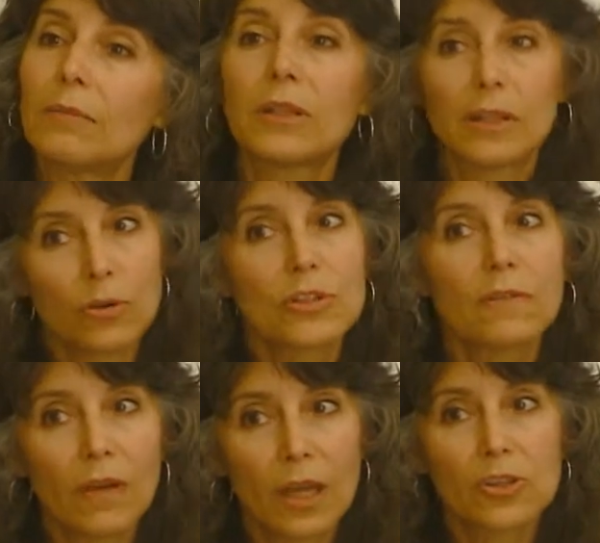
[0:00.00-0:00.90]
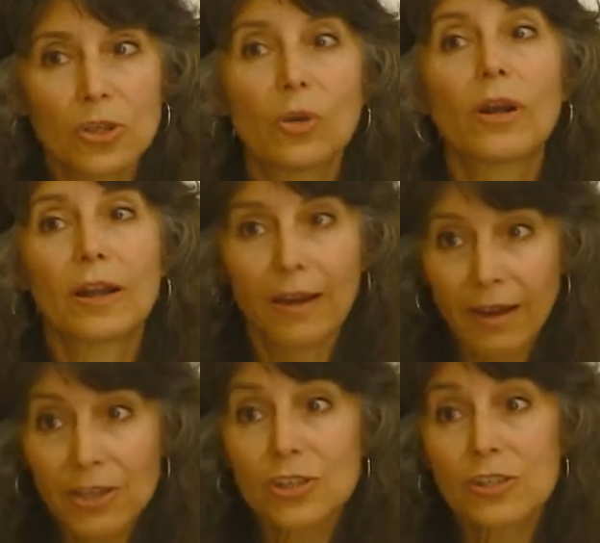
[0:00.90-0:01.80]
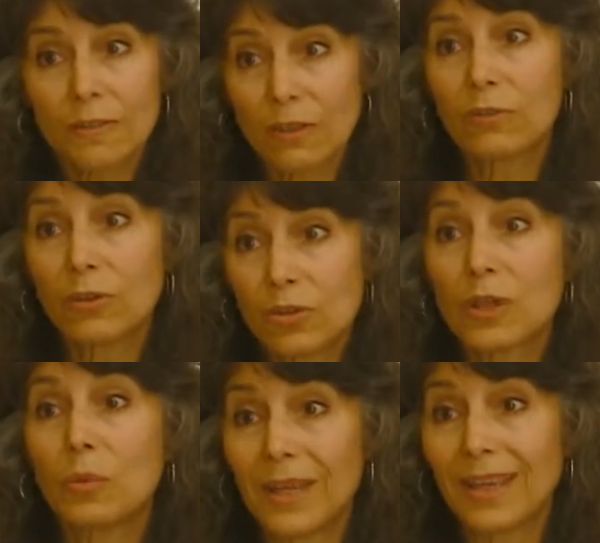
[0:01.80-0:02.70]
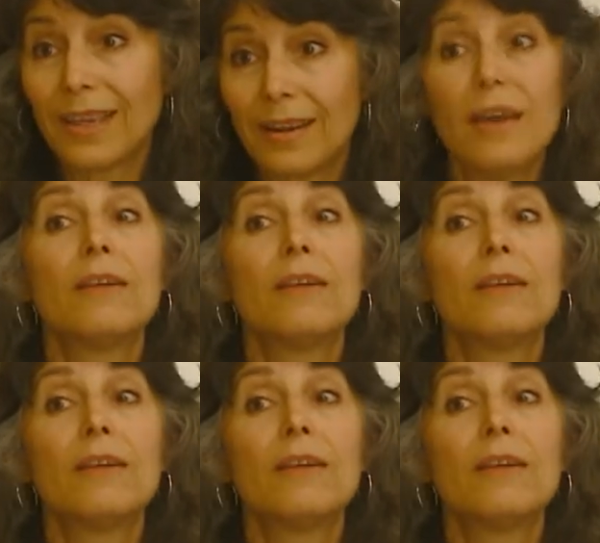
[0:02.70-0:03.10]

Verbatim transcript: but those of us who are conscious of the foods that we eat